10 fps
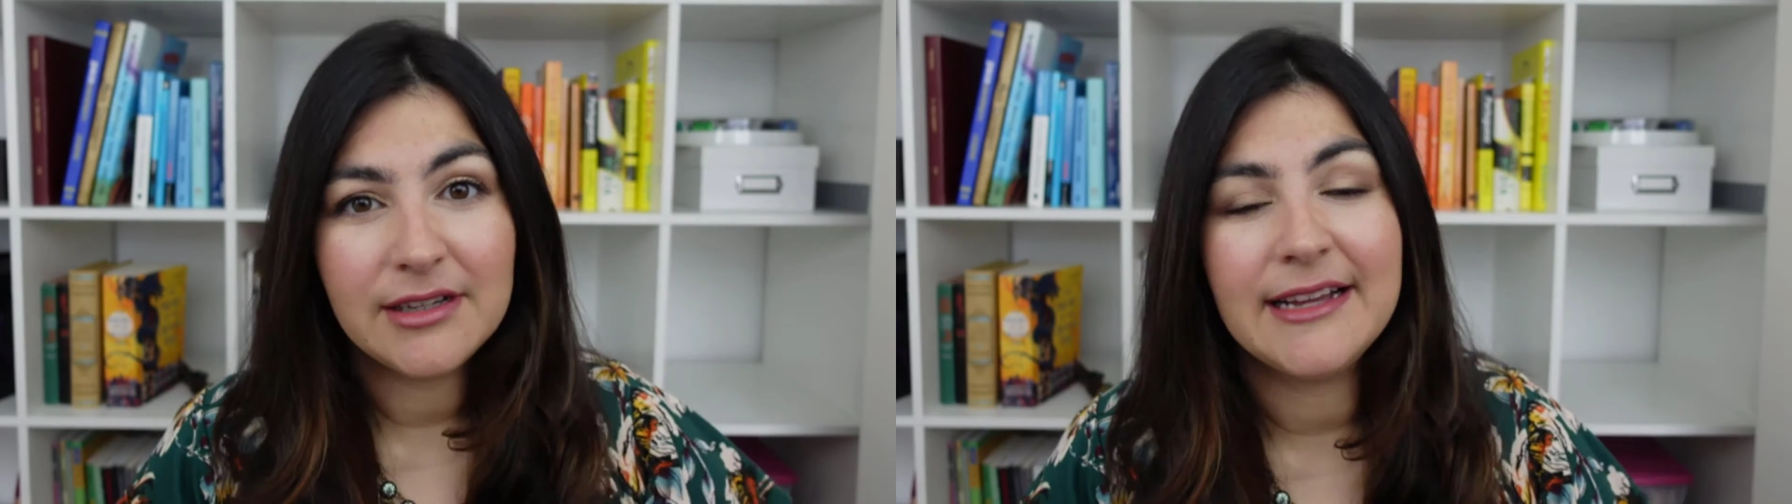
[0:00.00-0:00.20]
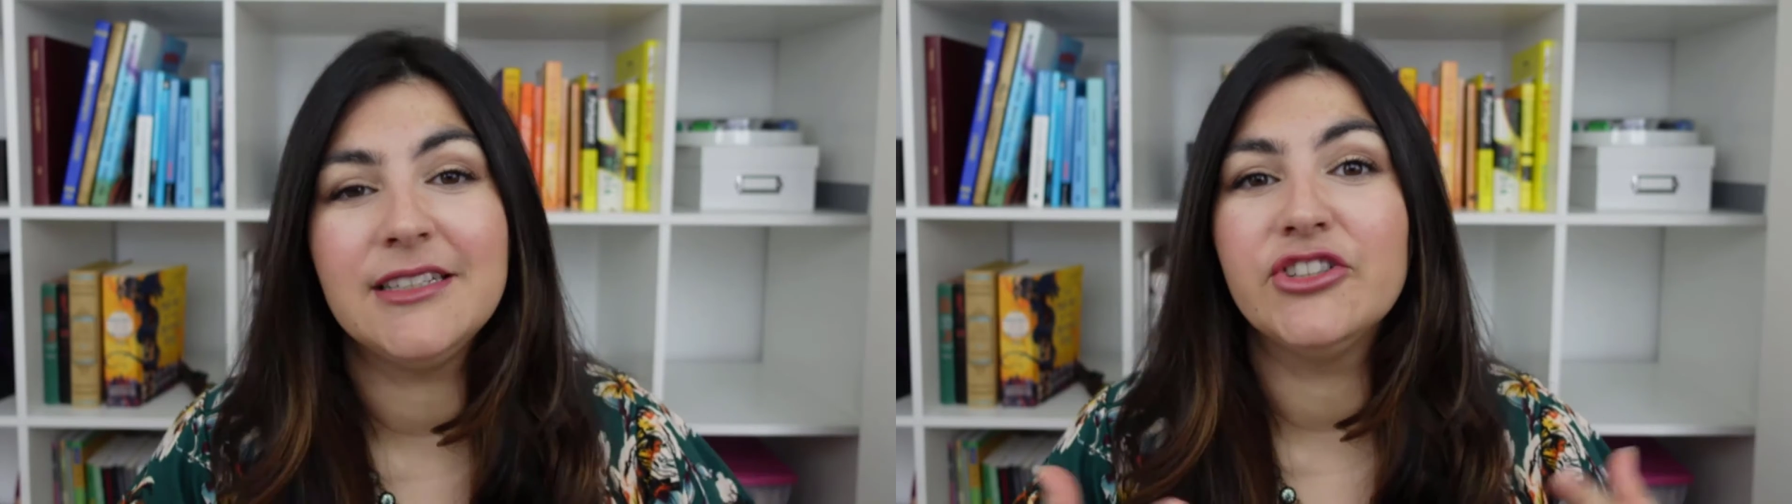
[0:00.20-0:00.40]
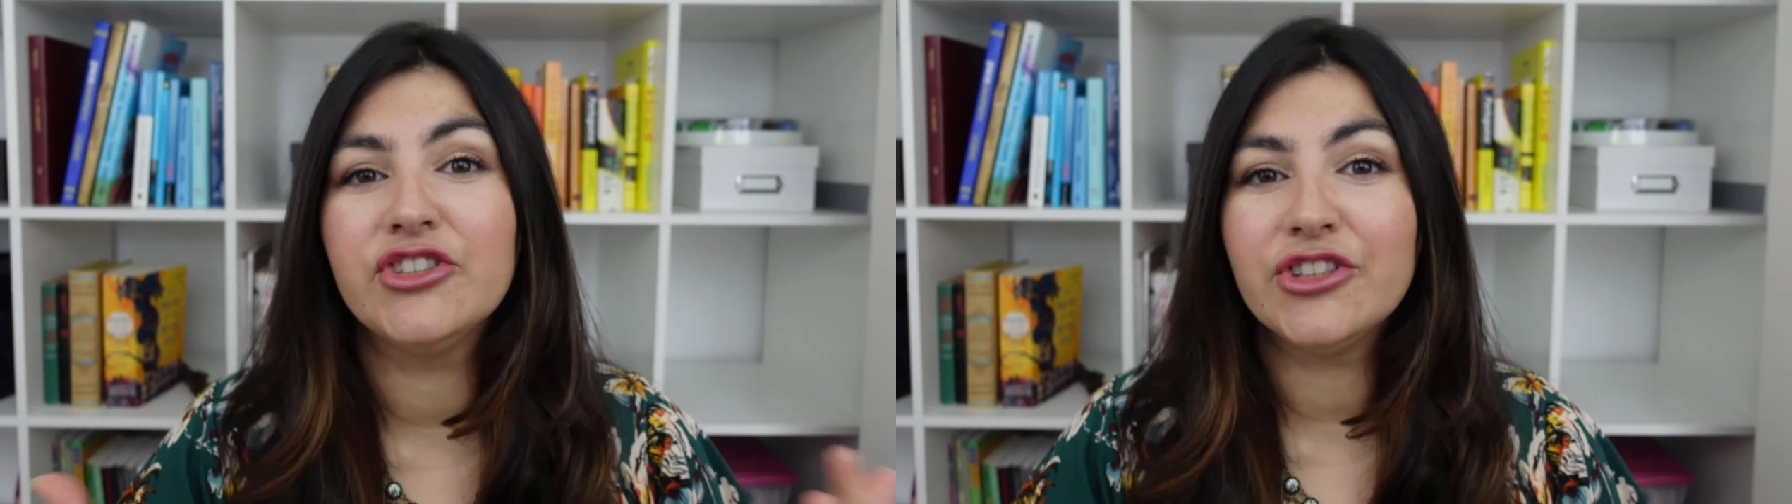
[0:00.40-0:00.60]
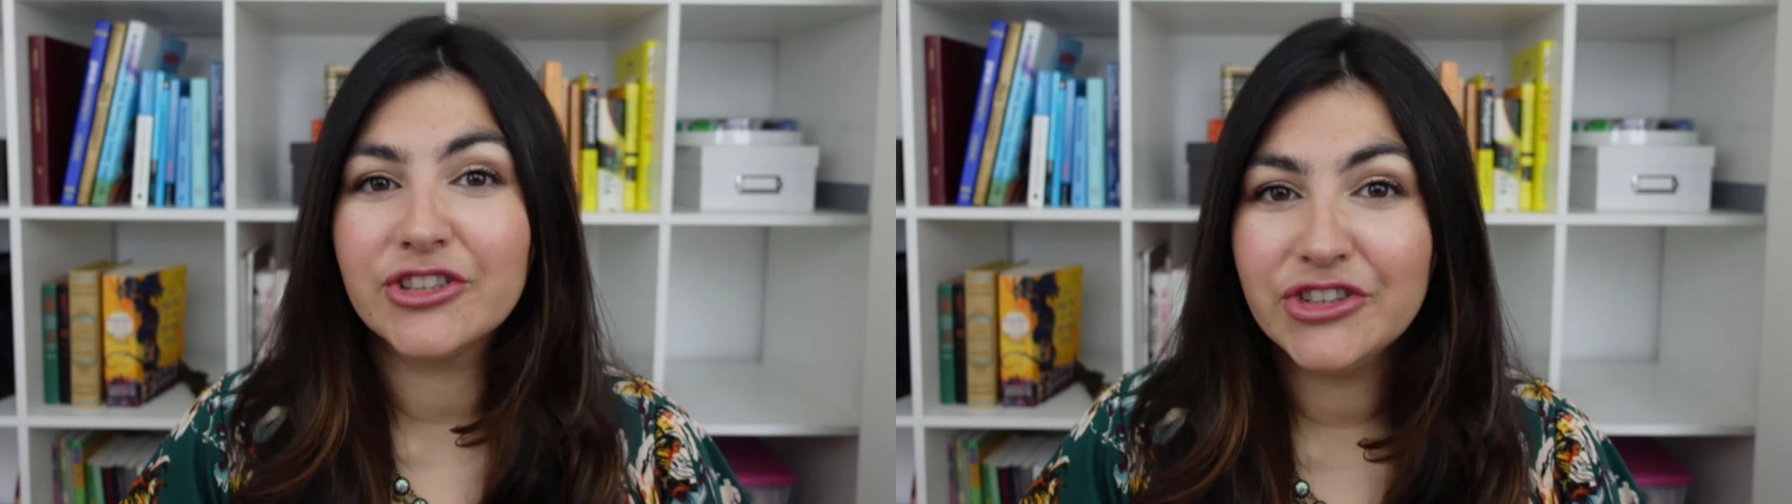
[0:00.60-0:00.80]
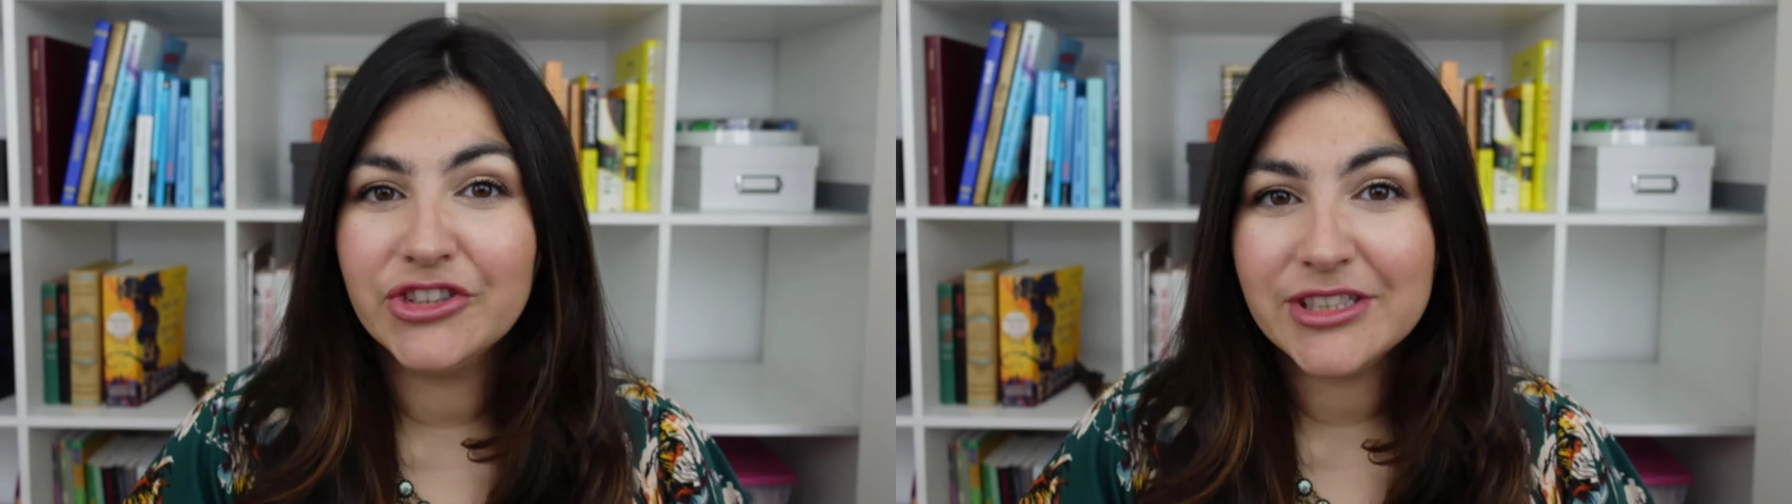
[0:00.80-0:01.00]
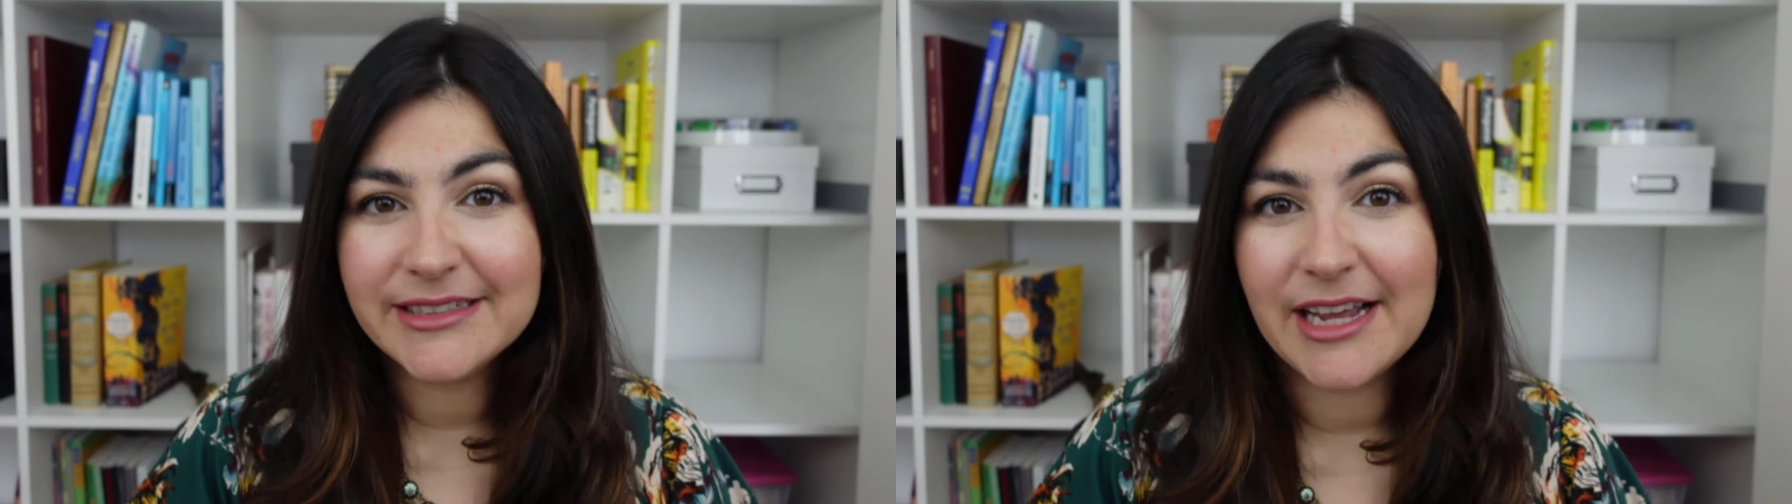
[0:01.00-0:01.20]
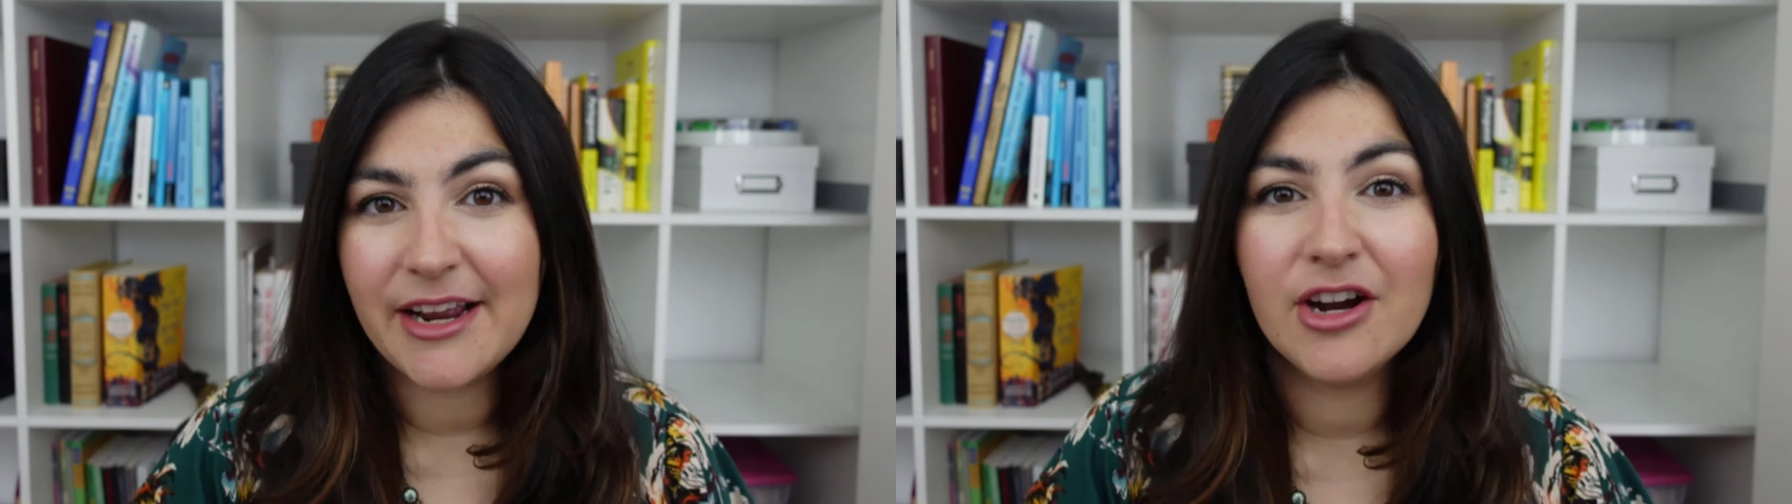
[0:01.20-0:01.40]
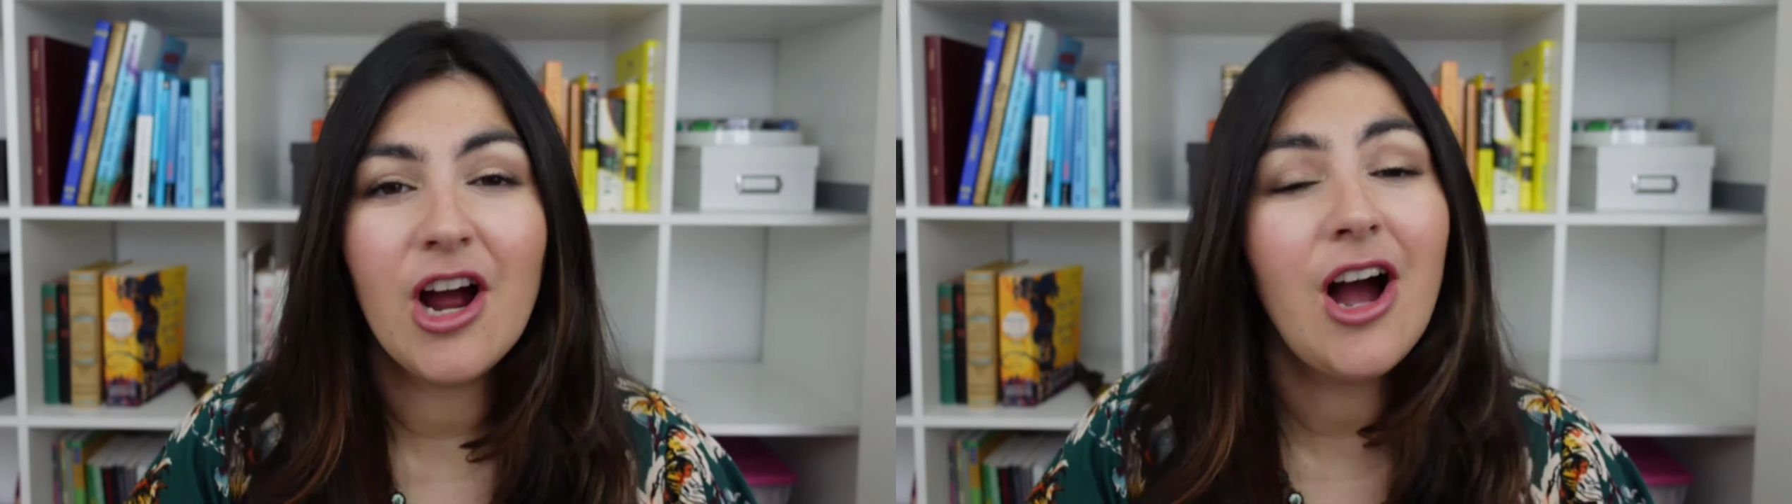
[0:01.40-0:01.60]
as an instructional designer,